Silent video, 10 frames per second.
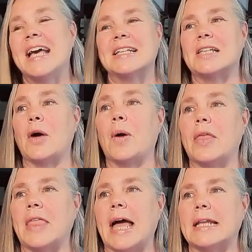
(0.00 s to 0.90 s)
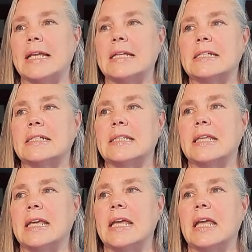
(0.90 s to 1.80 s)
So that is
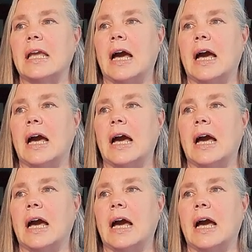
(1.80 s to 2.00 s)
the